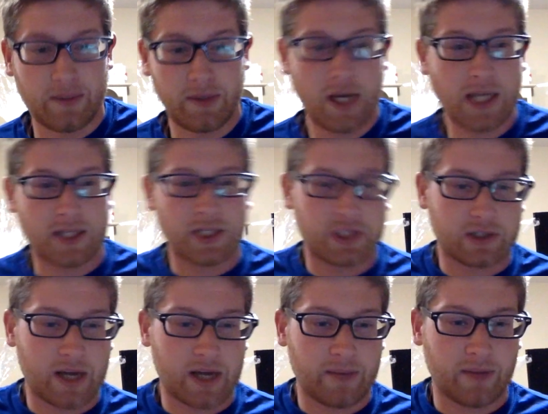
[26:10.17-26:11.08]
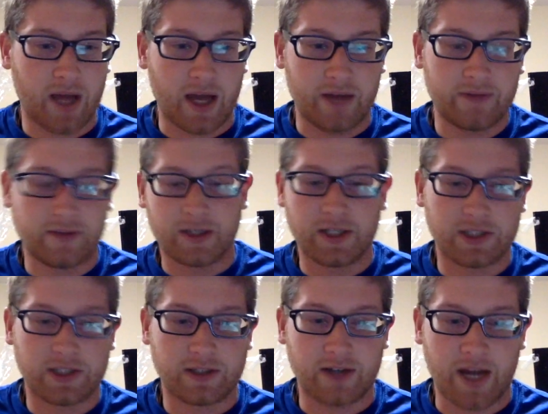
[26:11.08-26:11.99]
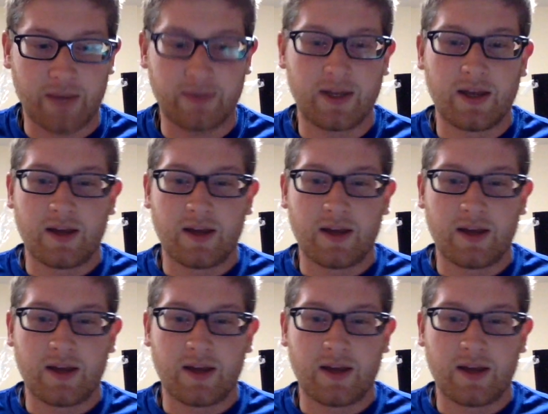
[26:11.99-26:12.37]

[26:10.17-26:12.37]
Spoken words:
of you guys on Instagram Live, or Instagram,